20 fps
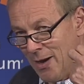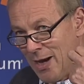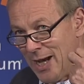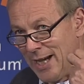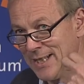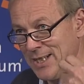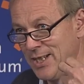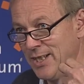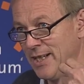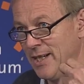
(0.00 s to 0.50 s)

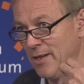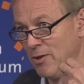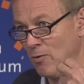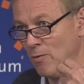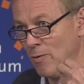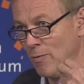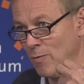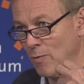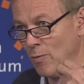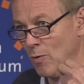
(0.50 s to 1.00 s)
idea
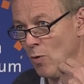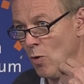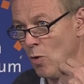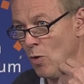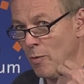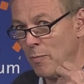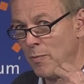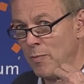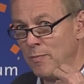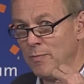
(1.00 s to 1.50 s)

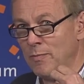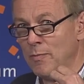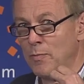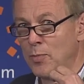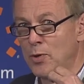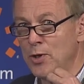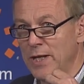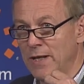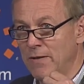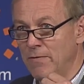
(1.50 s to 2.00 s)
or
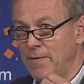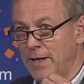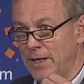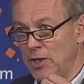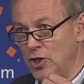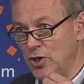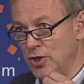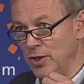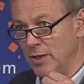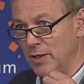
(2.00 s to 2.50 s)

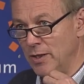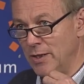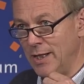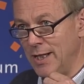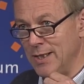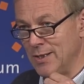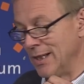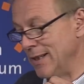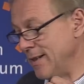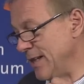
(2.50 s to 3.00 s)
pre-invention
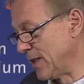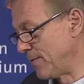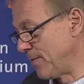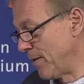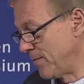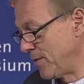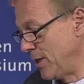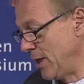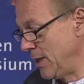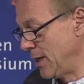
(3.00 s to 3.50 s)
is at least
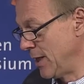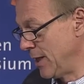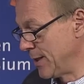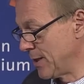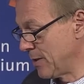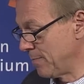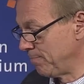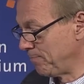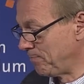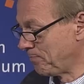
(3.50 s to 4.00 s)
15
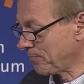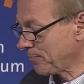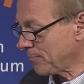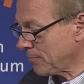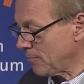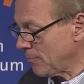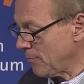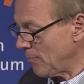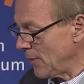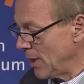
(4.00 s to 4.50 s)
years.
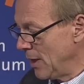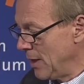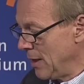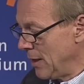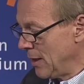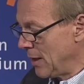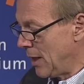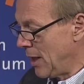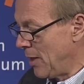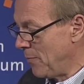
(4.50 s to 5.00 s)

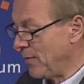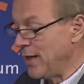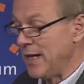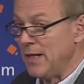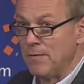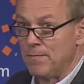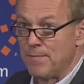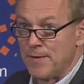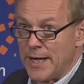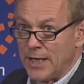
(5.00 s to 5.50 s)

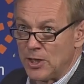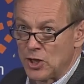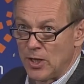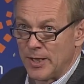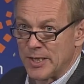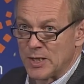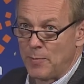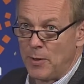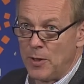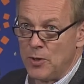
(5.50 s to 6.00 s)
In financial
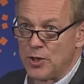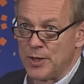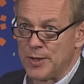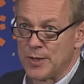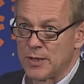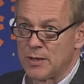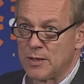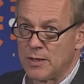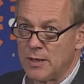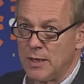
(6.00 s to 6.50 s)

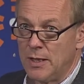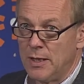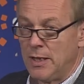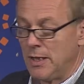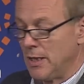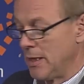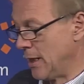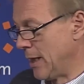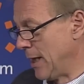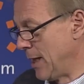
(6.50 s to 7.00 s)
exposures,
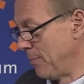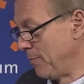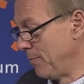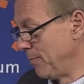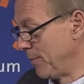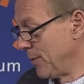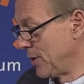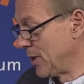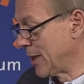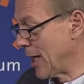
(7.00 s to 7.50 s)

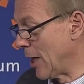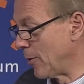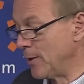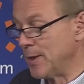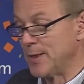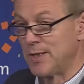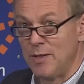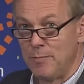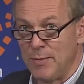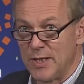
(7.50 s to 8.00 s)
to
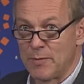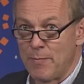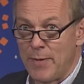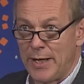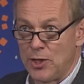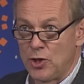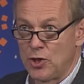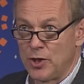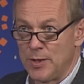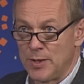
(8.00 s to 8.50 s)
currency
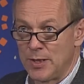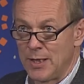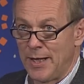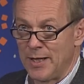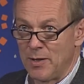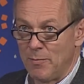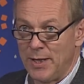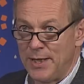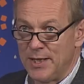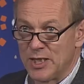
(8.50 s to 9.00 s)
mismatches,
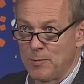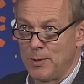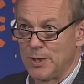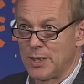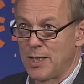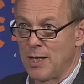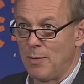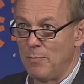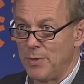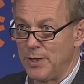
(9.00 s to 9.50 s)
like many
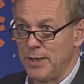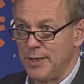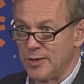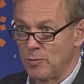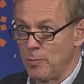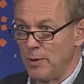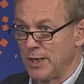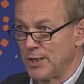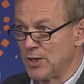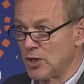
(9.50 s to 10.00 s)
Swiss
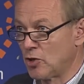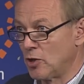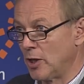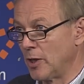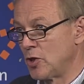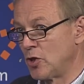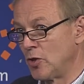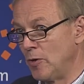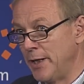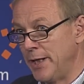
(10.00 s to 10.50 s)
companies, we are
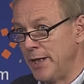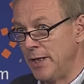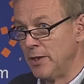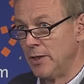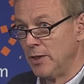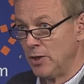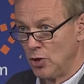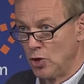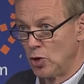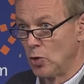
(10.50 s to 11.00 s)
structurally
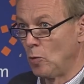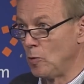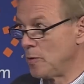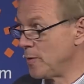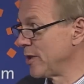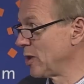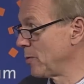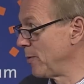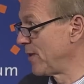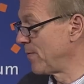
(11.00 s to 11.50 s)
short
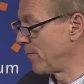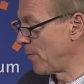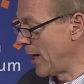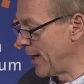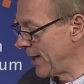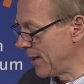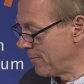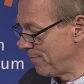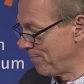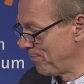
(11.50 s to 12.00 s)
the Swiss
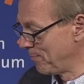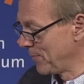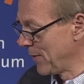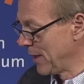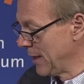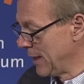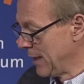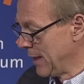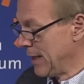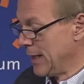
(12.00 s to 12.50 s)
franc,
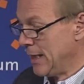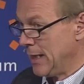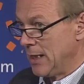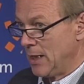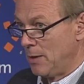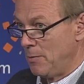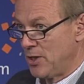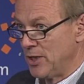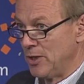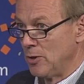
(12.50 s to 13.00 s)

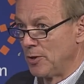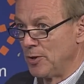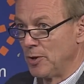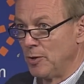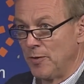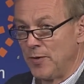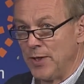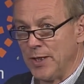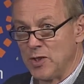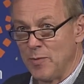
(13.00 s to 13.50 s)
which is not a
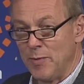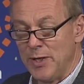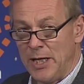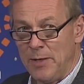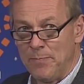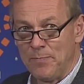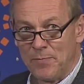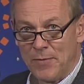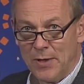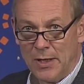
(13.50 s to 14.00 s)
good thing to
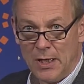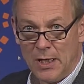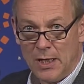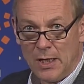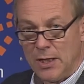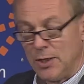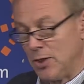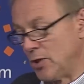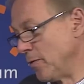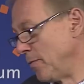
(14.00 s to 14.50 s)
be.
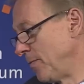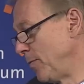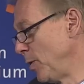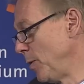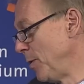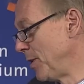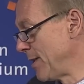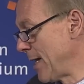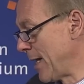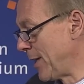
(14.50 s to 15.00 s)
To
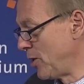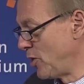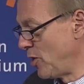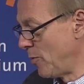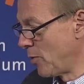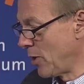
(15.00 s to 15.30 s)
food and energy